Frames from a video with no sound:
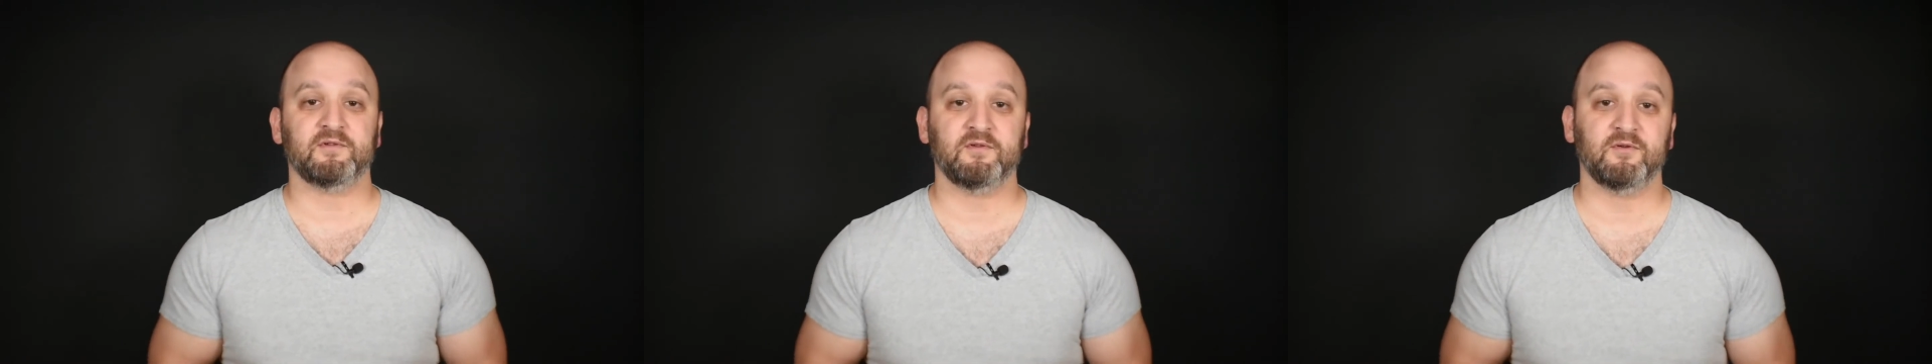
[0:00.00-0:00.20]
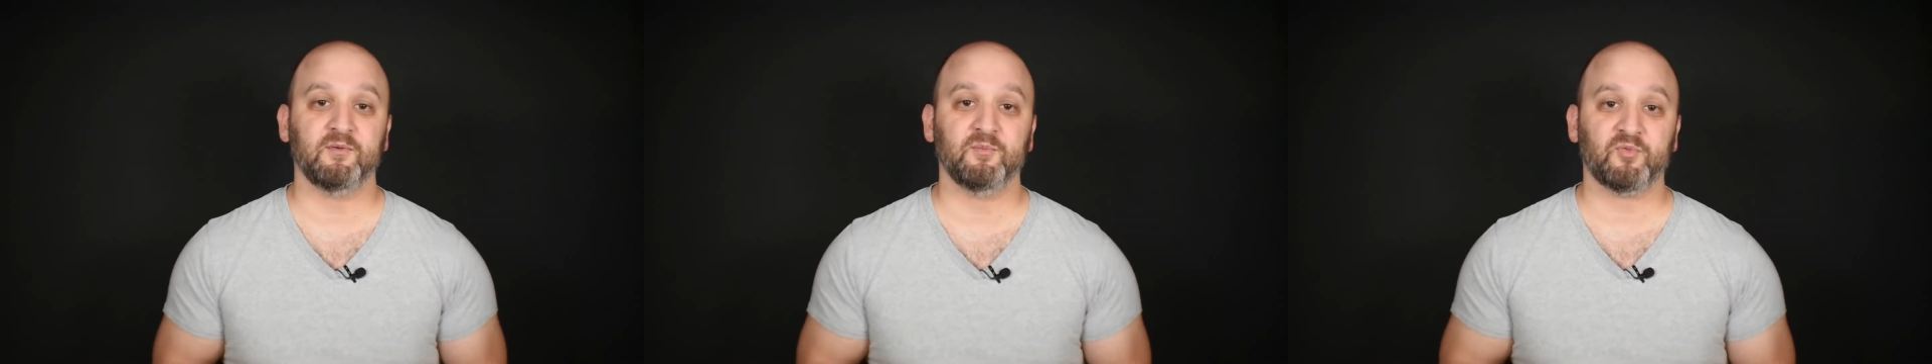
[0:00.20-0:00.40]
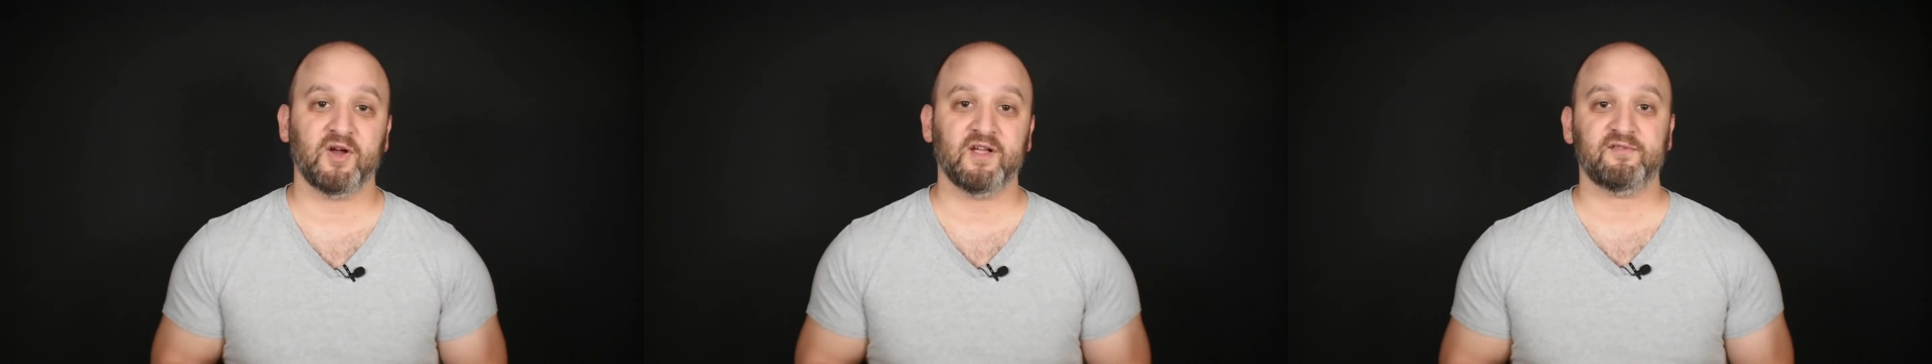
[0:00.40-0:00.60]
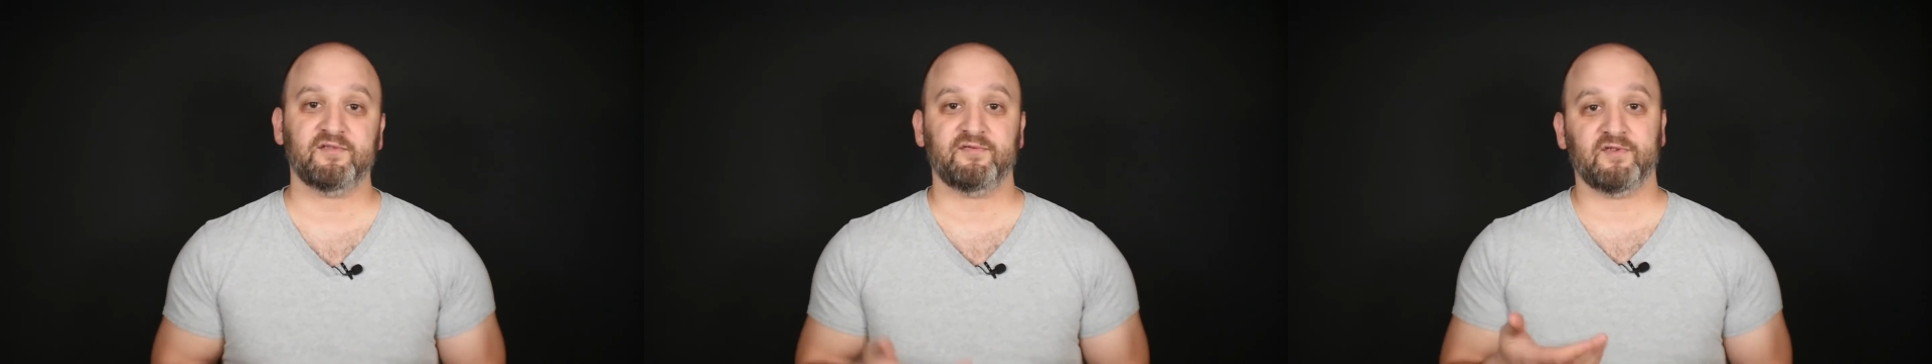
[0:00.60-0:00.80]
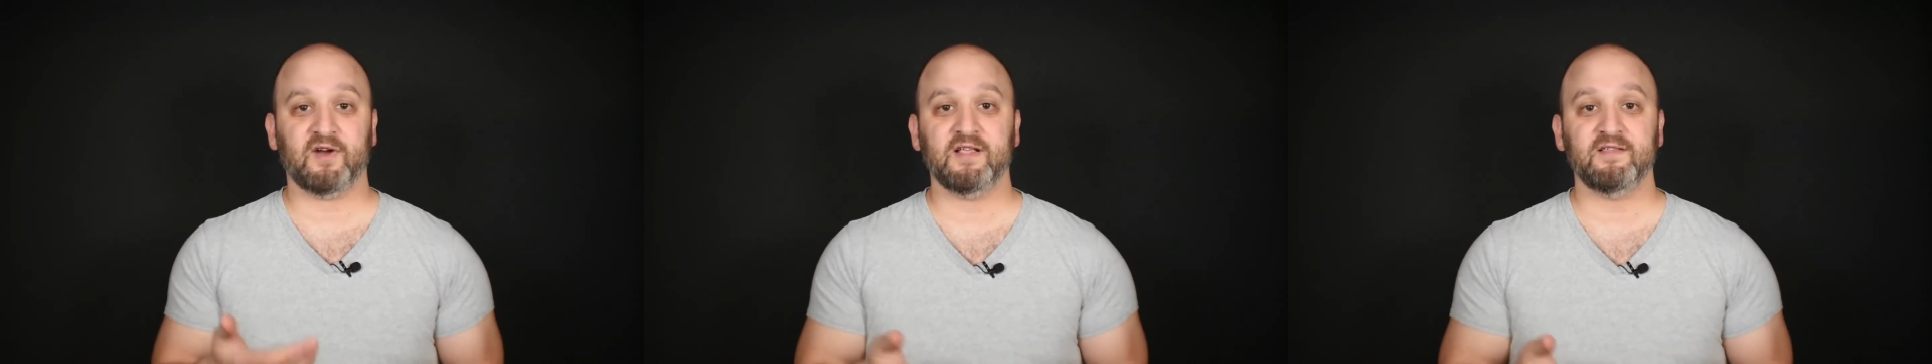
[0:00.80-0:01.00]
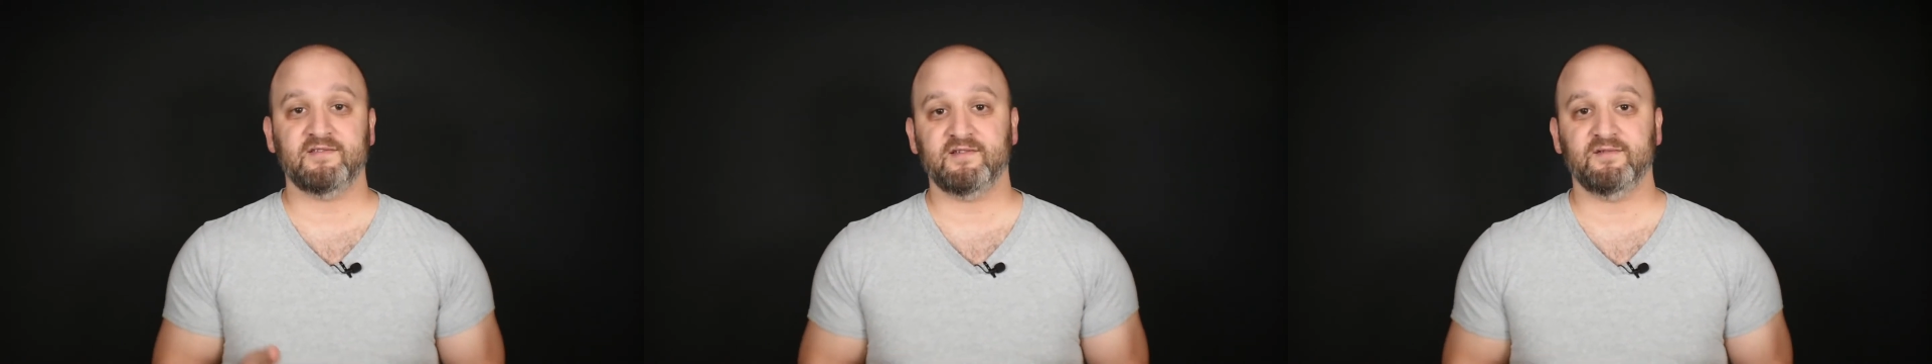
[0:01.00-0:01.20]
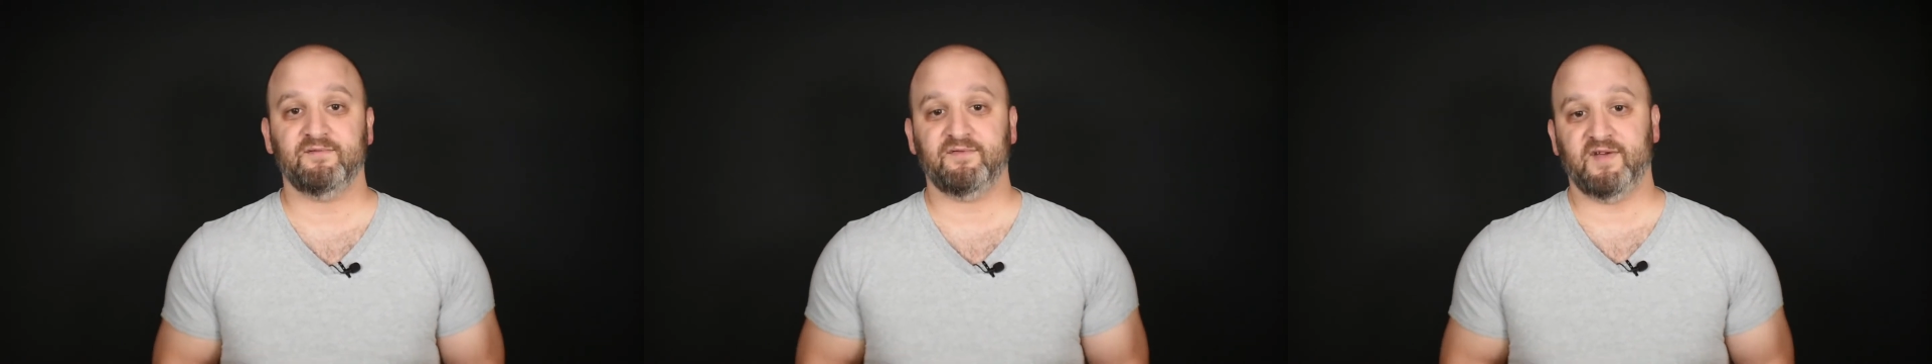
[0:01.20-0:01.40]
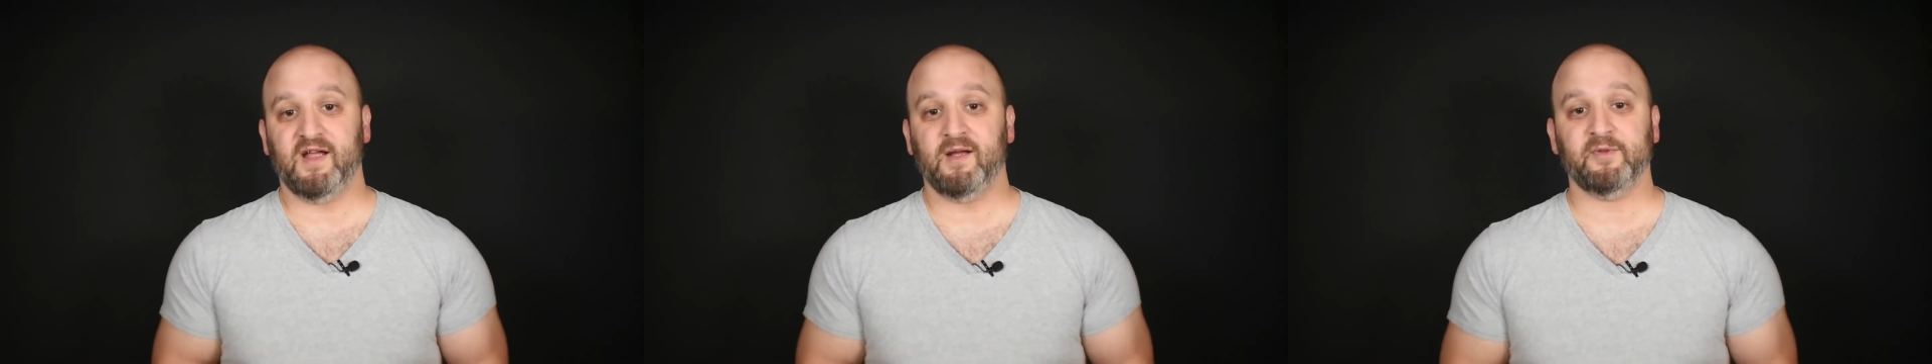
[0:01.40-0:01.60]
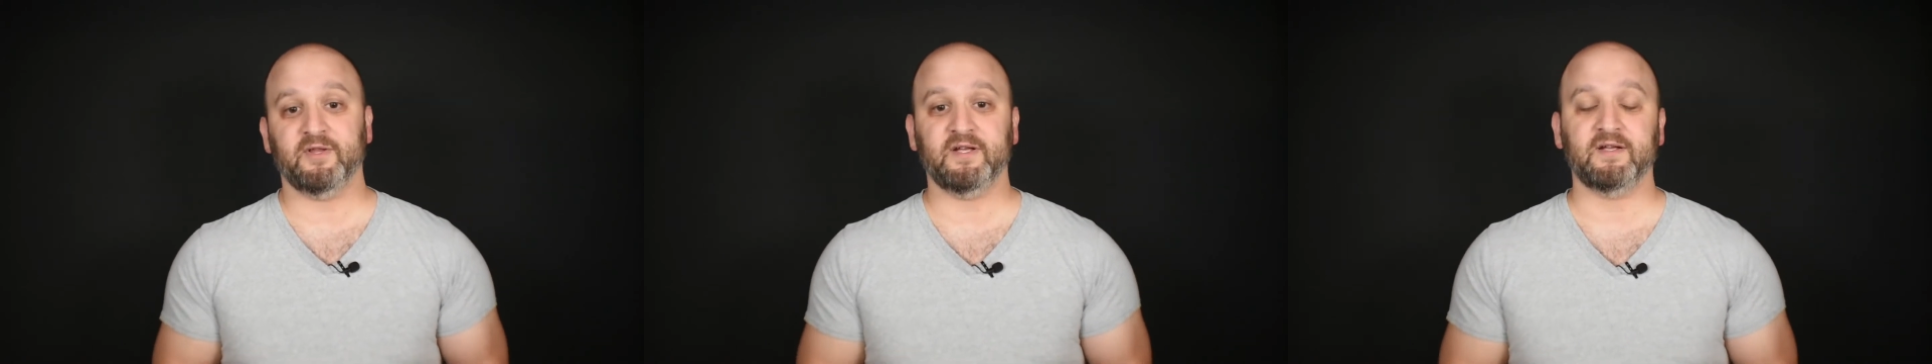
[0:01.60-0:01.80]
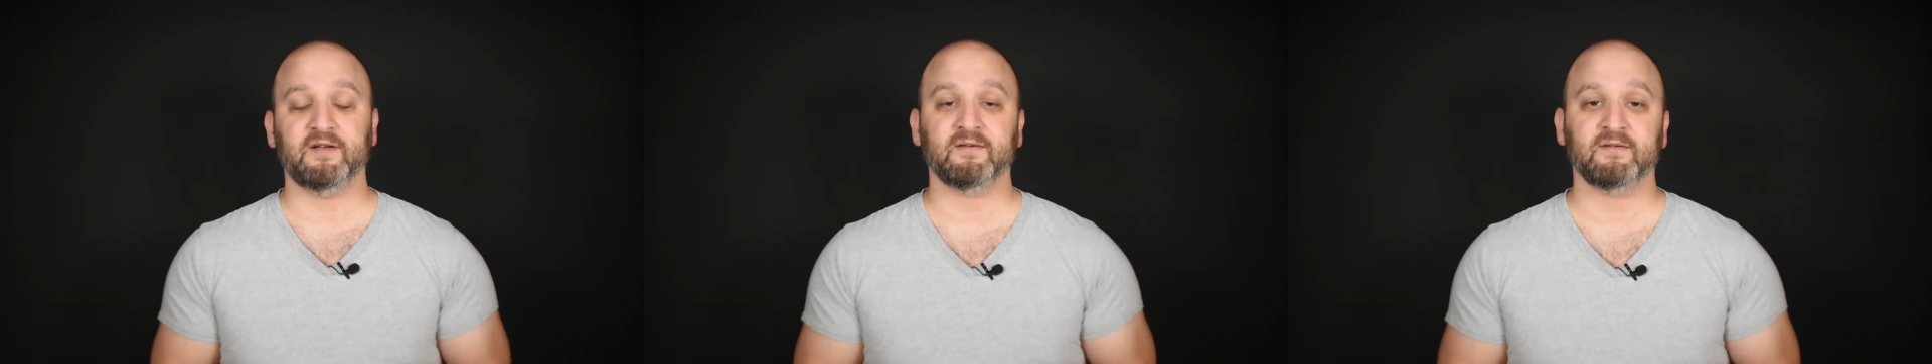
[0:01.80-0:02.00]
to impress friends and
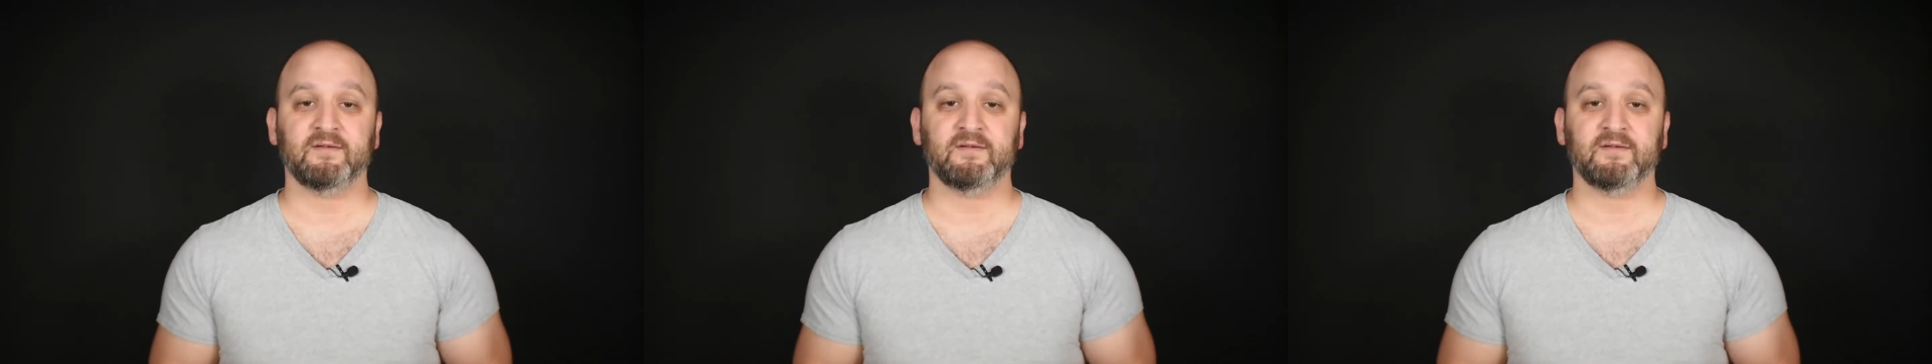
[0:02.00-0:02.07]
family.